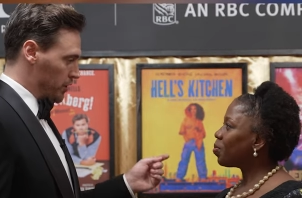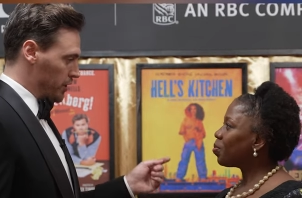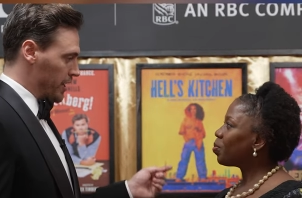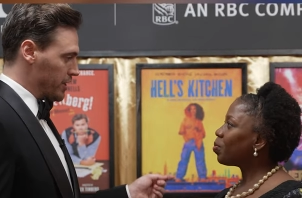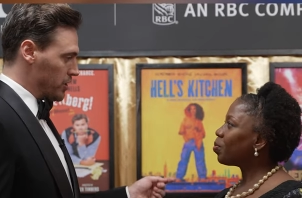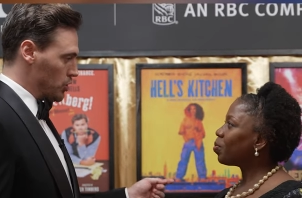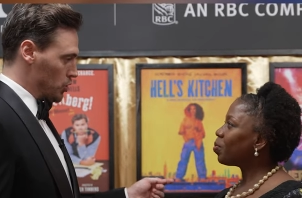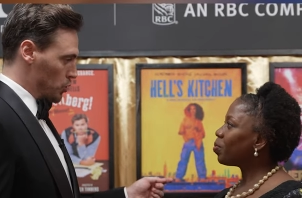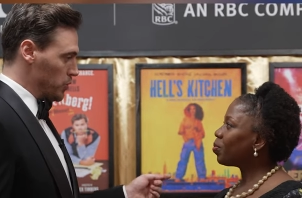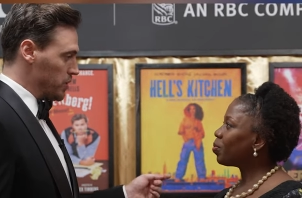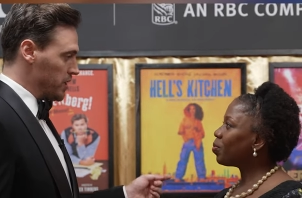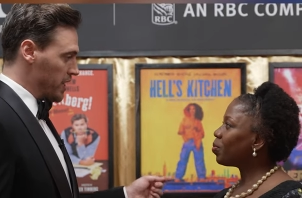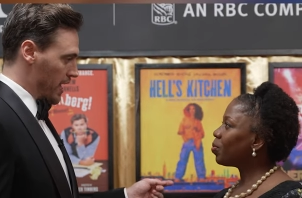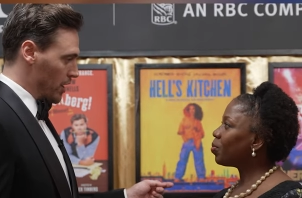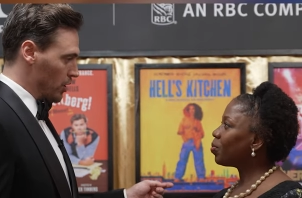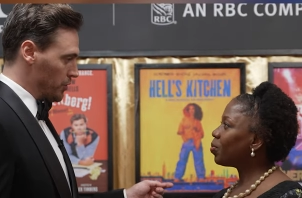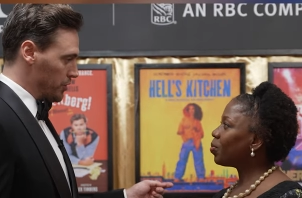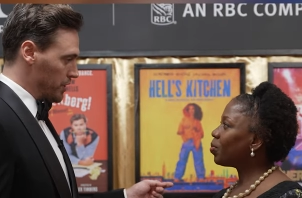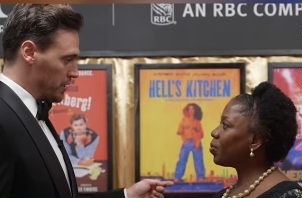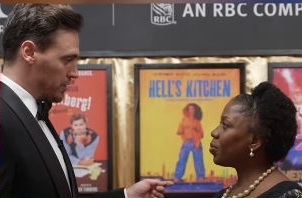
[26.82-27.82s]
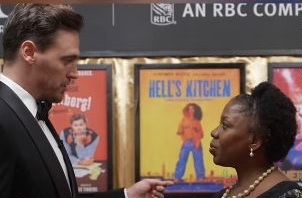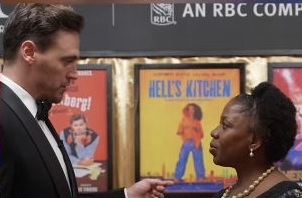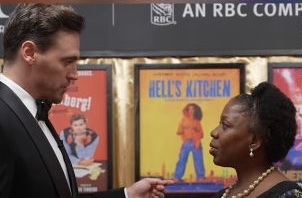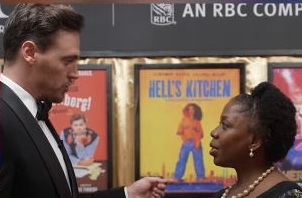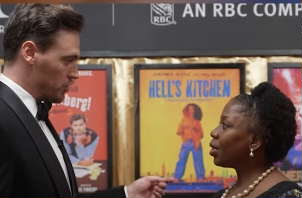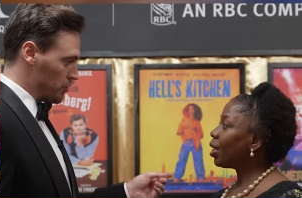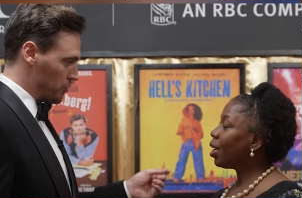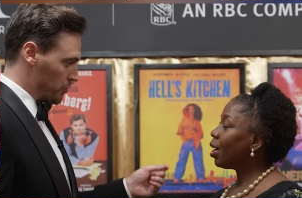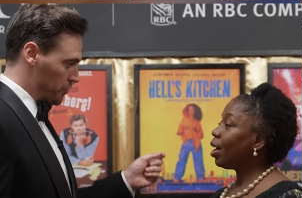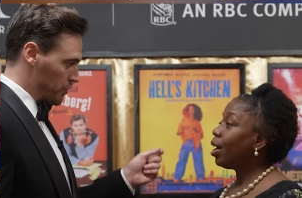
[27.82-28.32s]
Speaker 1: like you nailed it?
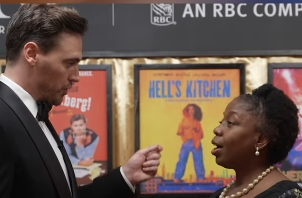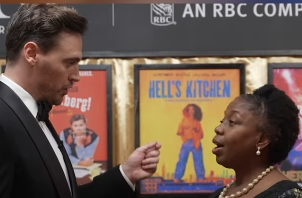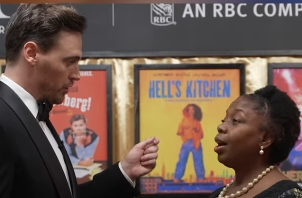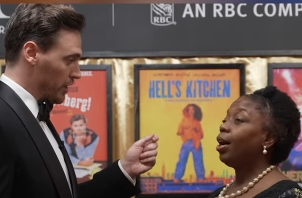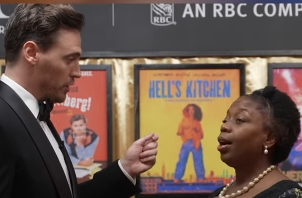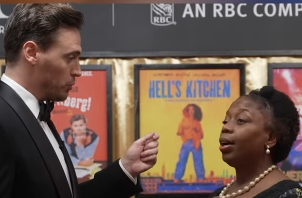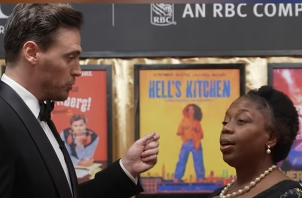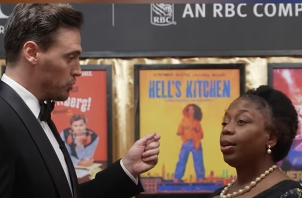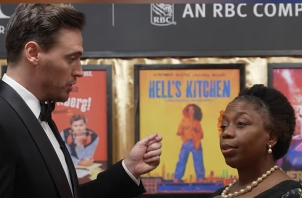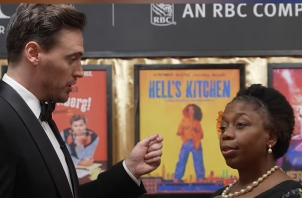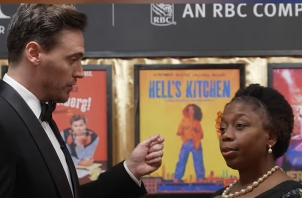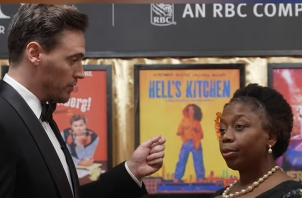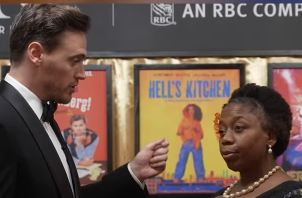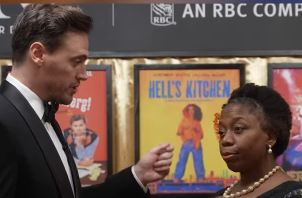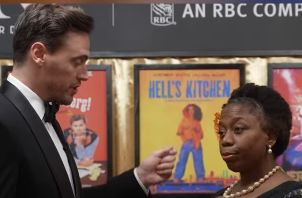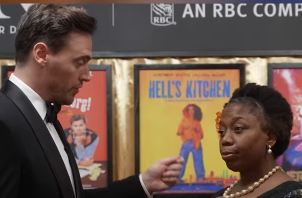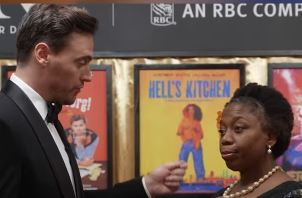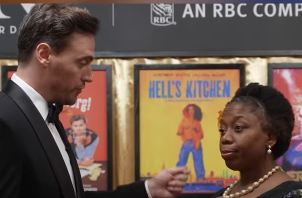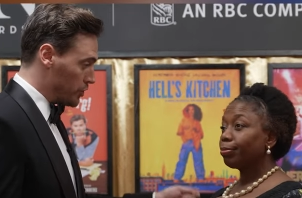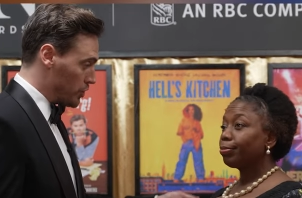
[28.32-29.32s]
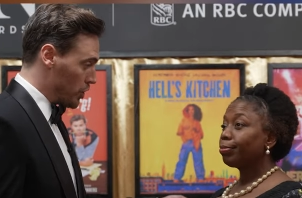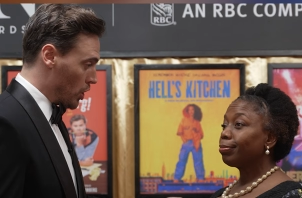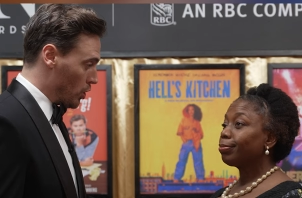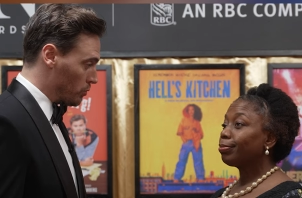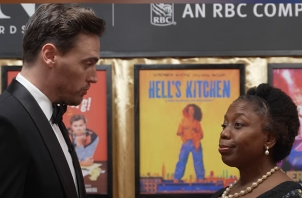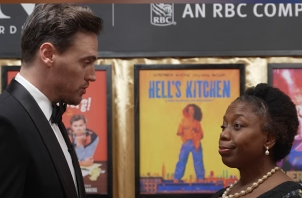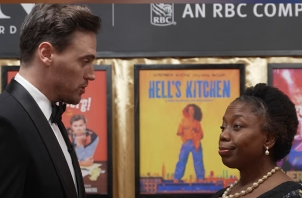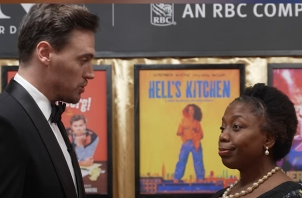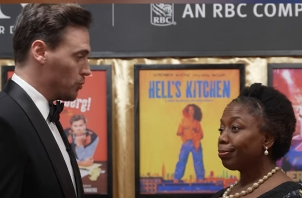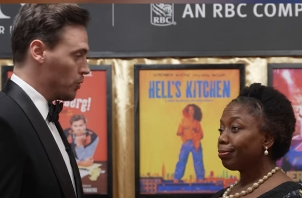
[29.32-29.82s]
Do you feel like, would you give yourself
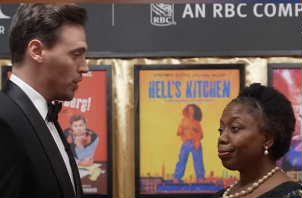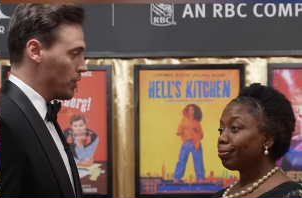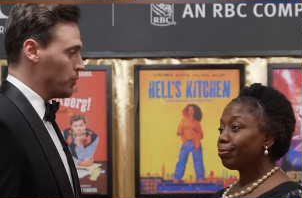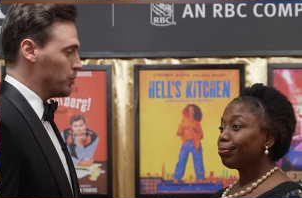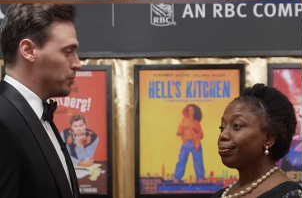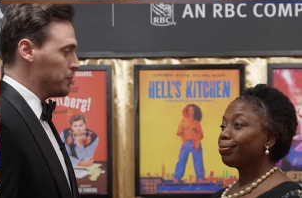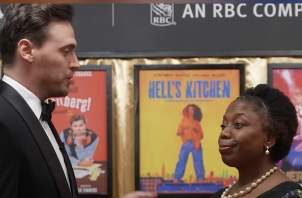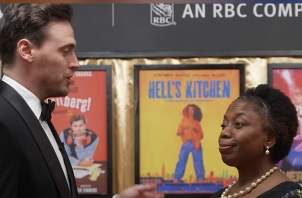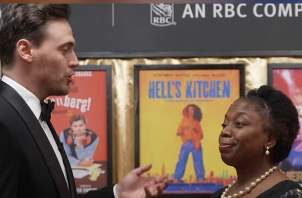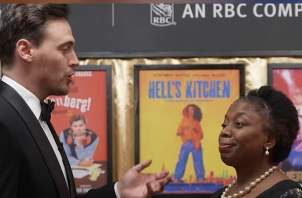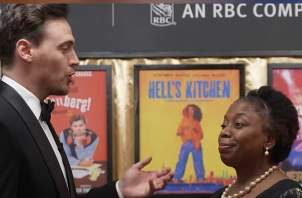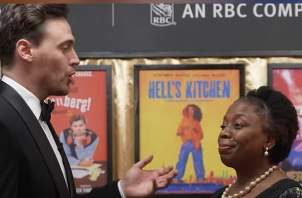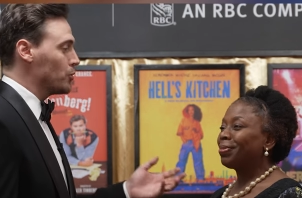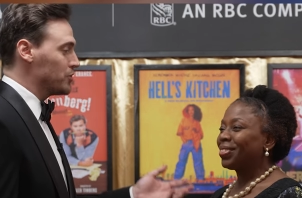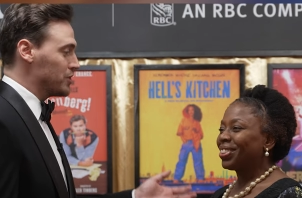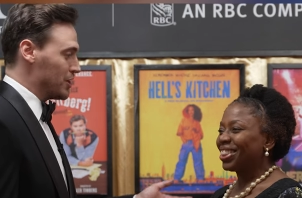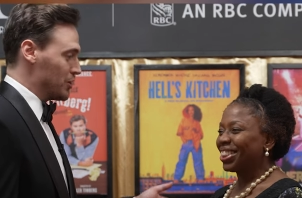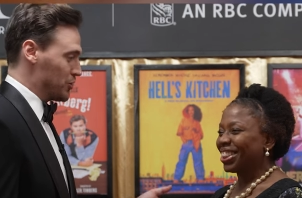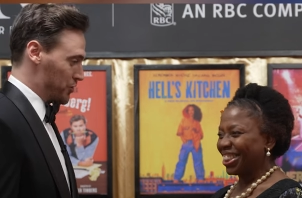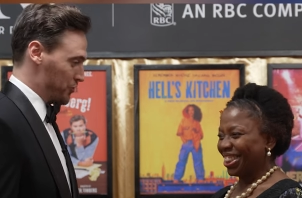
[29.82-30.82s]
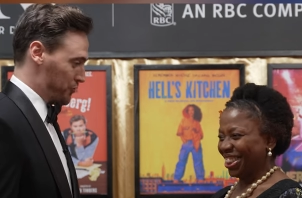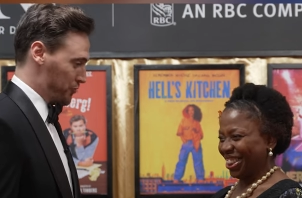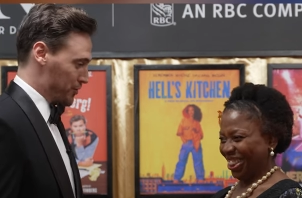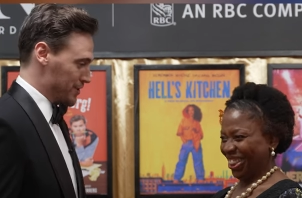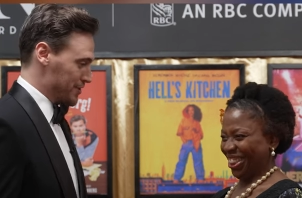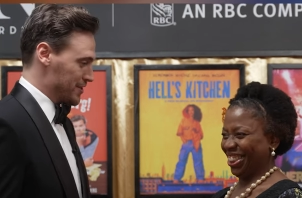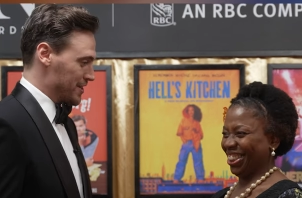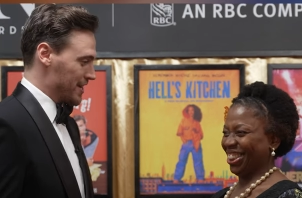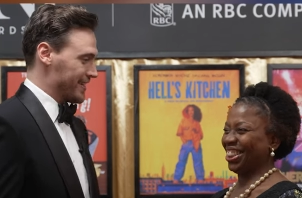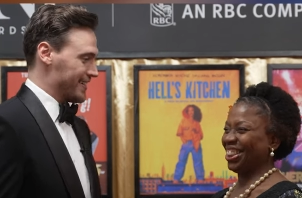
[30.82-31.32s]
notes? What, be your own teacher for a
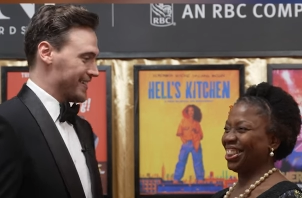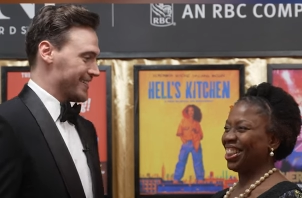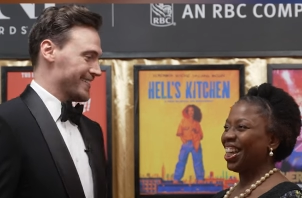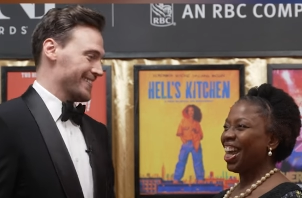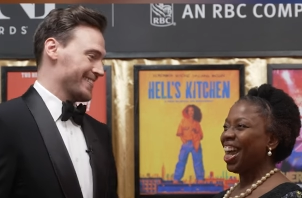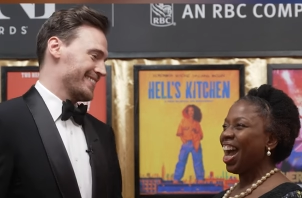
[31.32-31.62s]
second.